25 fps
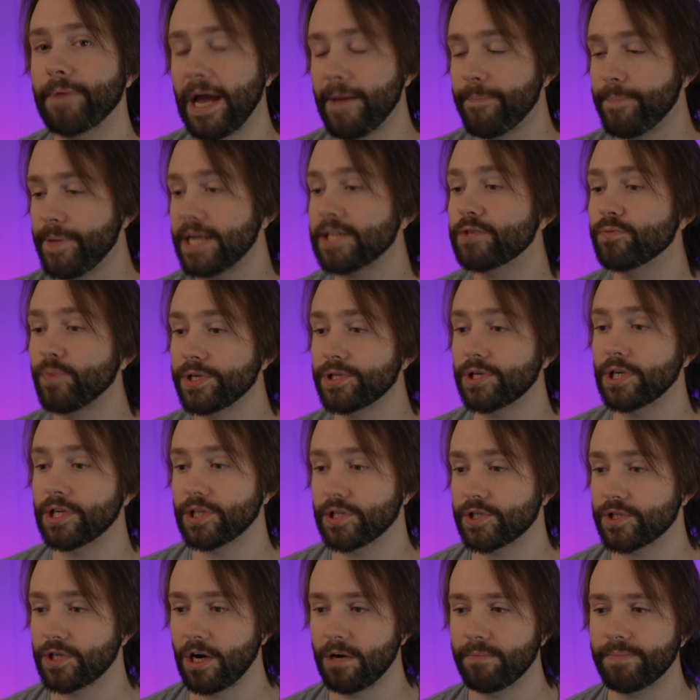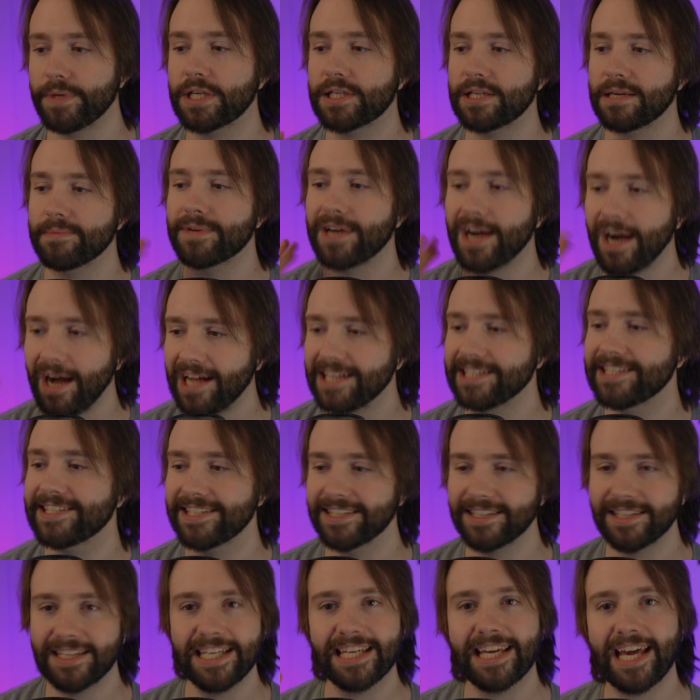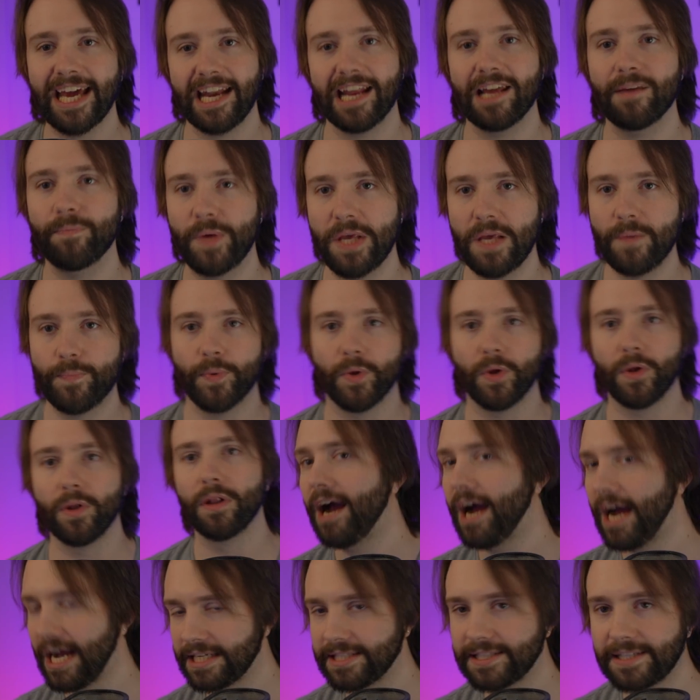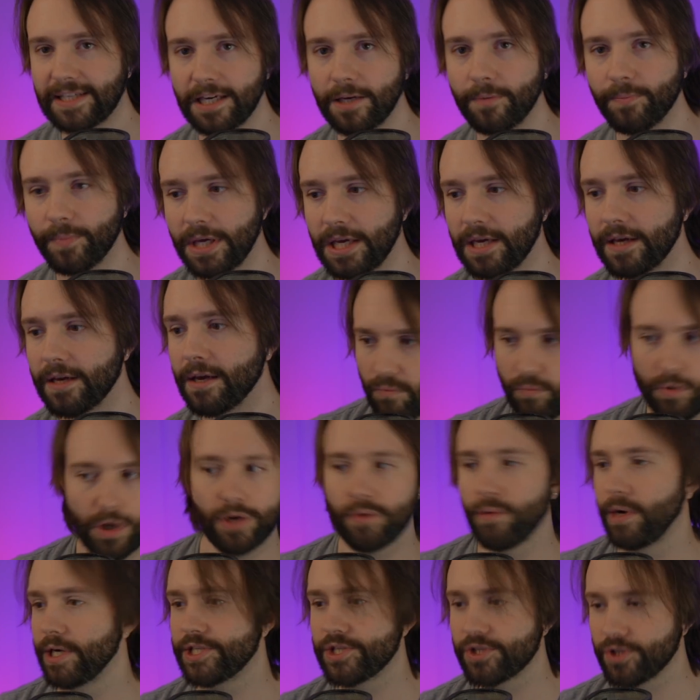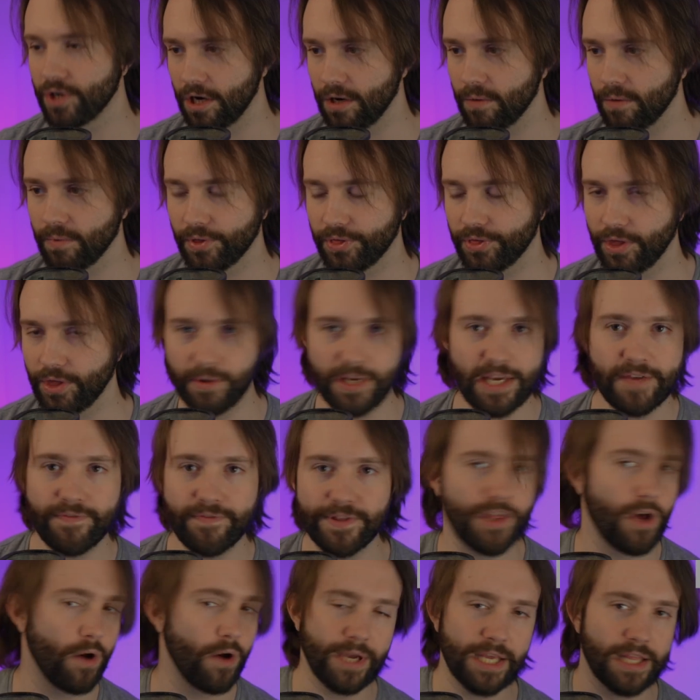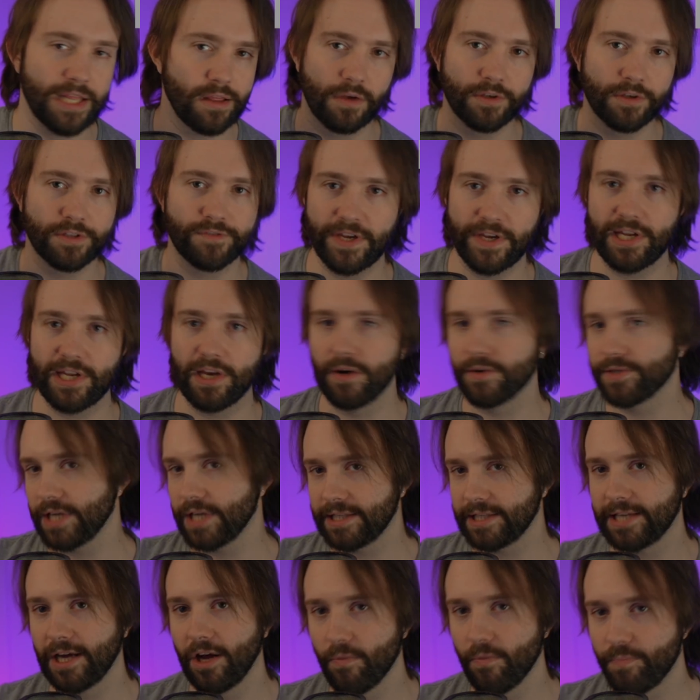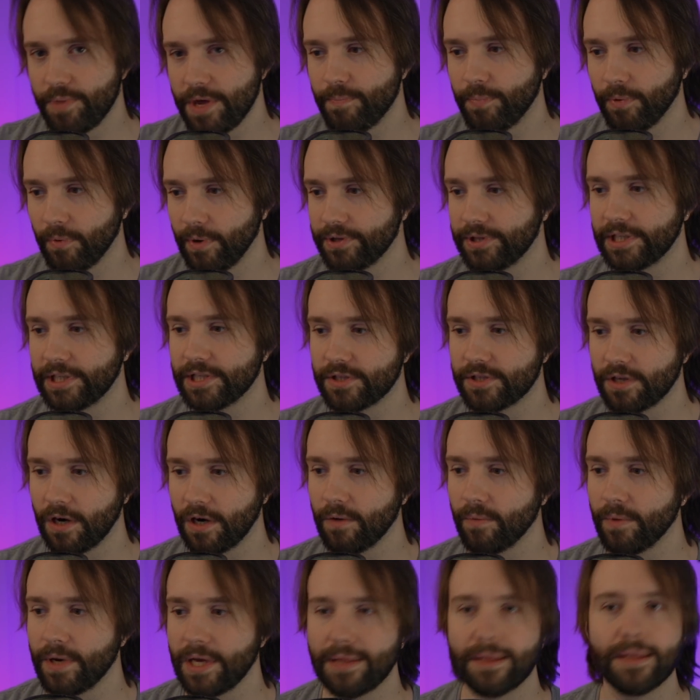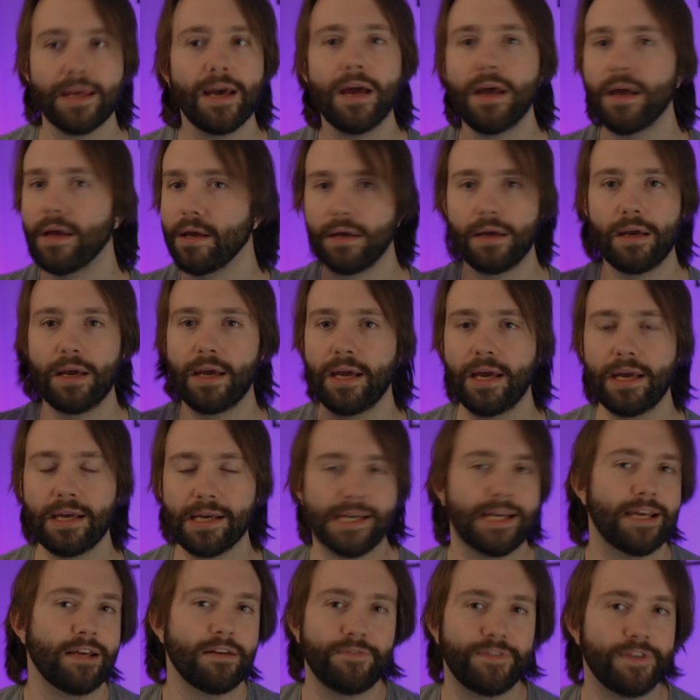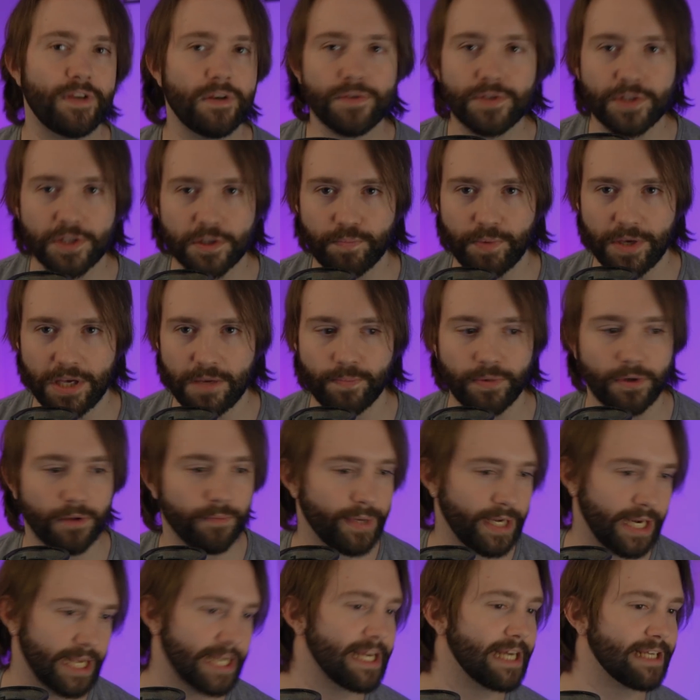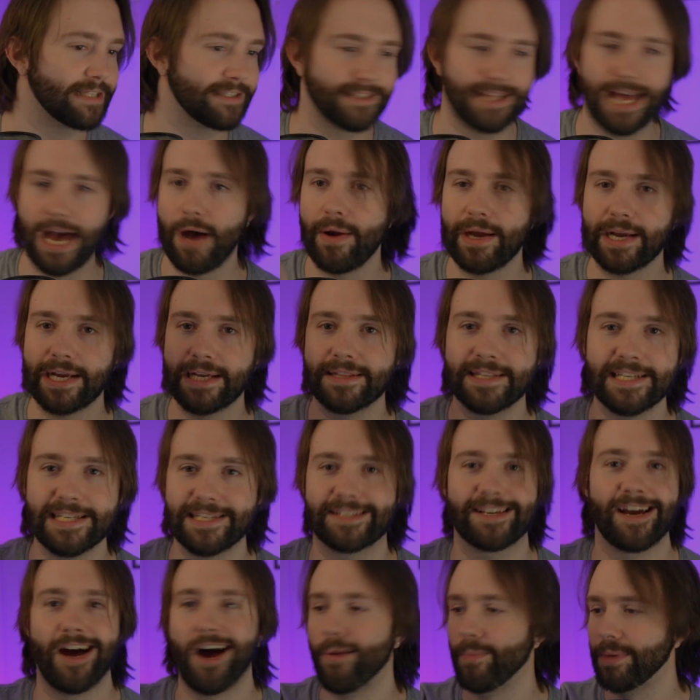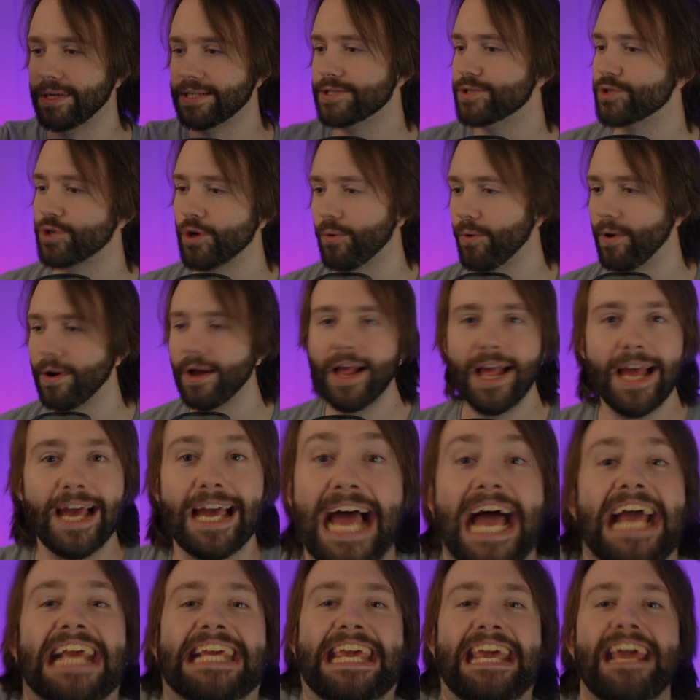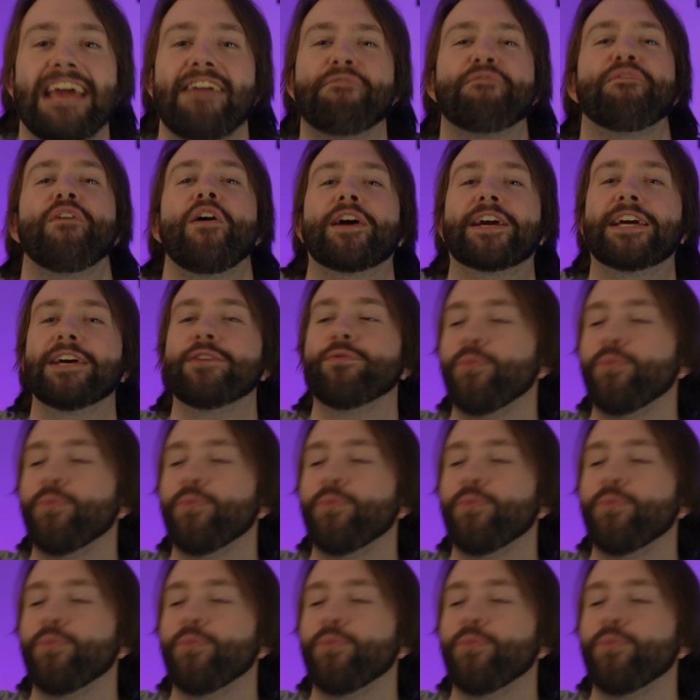I picked wizard at the start because I'm constantly getting people asking me, what do I start with though? Even though in those videos I tell people what they start with, it confuses people. But I guess now I get these comments, so I can't fucking